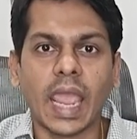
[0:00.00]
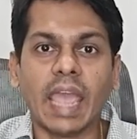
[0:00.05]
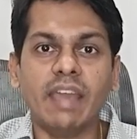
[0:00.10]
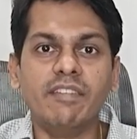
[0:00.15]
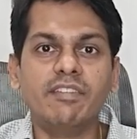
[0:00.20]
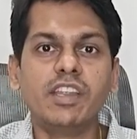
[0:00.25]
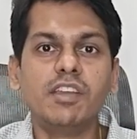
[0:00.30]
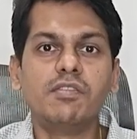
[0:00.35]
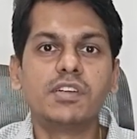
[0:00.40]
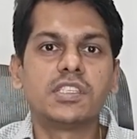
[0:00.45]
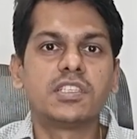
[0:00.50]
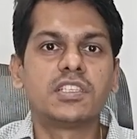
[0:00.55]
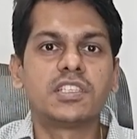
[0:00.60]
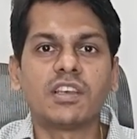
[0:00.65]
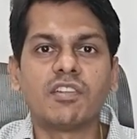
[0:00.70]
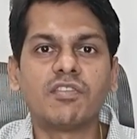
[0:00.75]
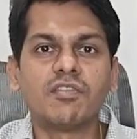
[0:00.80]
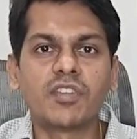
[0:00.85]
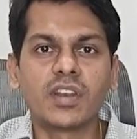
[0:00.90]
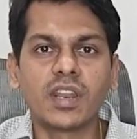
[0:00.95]
everyone
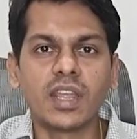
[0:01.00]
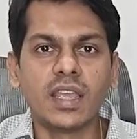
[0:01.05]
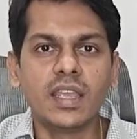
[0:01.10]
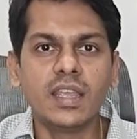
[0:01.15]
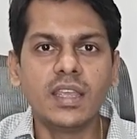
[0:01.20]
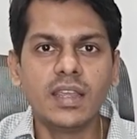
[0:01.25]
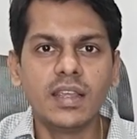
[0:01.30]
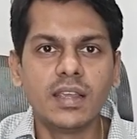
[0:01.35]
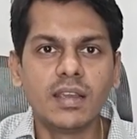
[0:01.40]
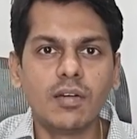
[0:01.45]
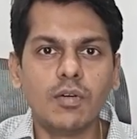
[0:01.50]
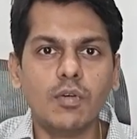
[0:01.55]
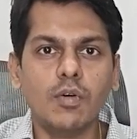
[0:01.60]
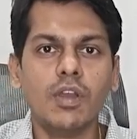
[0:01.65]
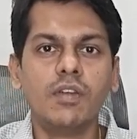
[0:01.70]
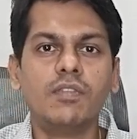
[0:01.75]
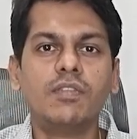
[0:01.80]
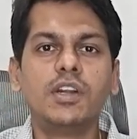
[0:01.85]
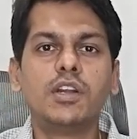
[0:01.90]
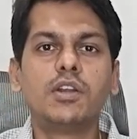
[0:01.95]
suffering
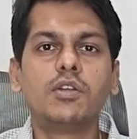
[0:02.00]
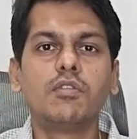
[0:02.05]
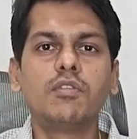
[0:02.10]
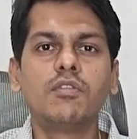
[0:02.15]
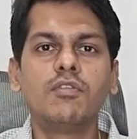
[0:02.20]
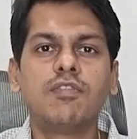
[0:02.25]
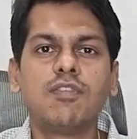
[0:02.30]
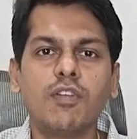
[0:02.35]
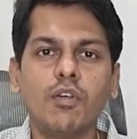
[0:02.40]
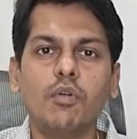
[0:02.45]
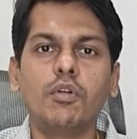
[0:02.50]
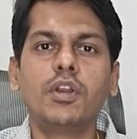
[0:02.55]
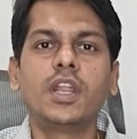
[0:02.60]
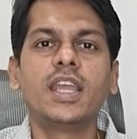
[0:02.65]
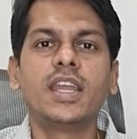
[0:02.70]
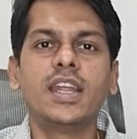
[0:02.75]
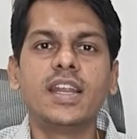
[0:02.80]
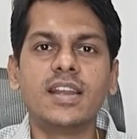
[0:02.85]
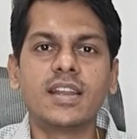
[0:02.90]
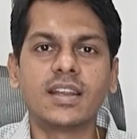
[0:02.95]
whoever took
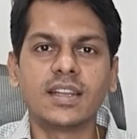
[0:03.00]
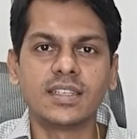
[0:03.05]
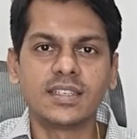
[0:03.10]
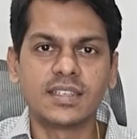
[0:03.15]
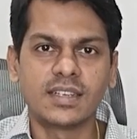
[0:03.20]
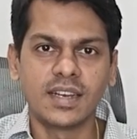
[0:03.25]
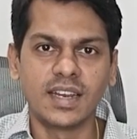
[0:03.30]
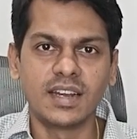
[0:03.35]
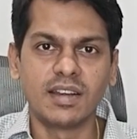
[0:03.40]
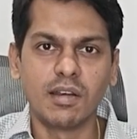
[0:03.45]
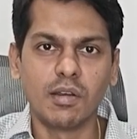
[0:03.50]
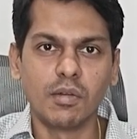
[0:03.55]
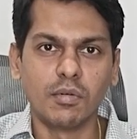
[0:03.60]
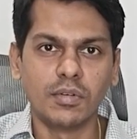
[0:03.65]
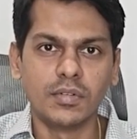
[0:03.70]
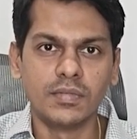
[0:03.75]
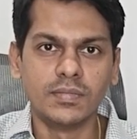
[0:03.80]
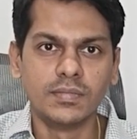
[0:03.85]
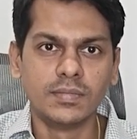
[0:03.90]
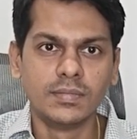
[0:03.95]
floating interest rate
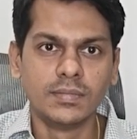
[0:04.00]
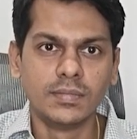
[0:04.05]
loan.